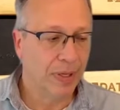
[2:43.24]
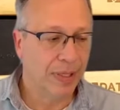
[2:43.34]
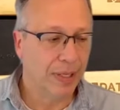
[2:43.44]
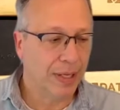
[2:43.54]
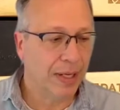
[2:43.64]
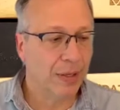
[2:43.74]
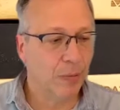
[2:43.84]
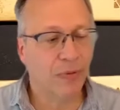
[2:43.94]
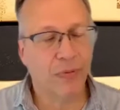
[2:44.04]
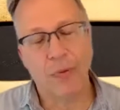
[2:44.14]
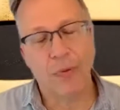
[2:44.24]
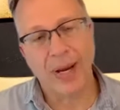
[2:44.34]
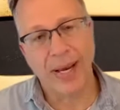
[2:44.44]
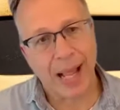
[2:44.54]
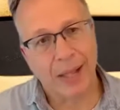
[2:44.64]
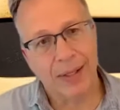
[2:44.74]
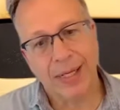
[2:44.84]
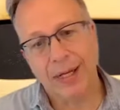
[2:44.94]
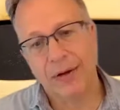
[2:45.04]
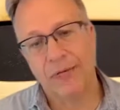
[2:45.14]
get hit with the
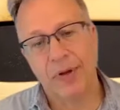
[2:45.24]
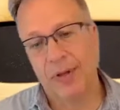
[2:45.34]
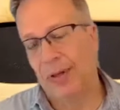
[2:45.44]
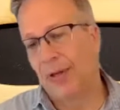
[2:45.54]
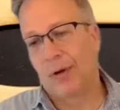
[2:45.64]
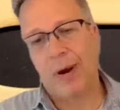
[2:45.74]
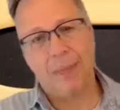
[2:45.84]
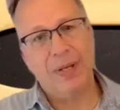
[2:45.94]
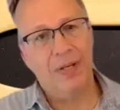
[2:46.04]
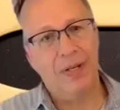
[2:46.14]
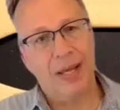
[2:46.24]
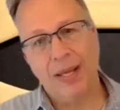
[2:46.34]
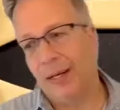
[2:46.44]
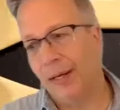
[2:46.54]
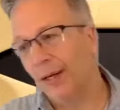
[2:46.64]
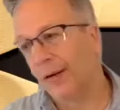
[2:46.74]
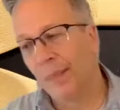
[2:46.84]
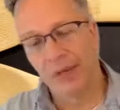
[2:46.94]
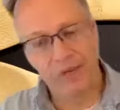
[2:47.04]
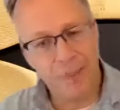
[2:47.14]
reality of crappy data,
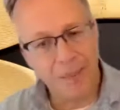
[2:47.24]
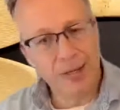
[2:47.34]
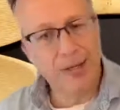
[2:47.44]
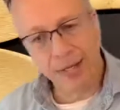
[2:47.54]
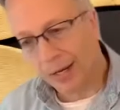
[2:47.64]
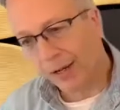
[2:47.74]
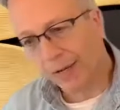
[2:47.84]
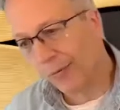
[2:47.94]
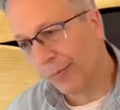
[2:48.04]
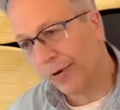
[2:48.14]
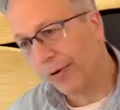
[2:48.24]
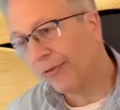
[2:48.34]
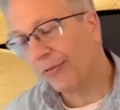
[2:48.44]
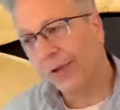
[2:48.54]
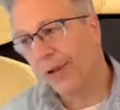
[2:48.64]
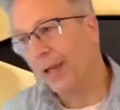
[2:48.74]
demanding customers,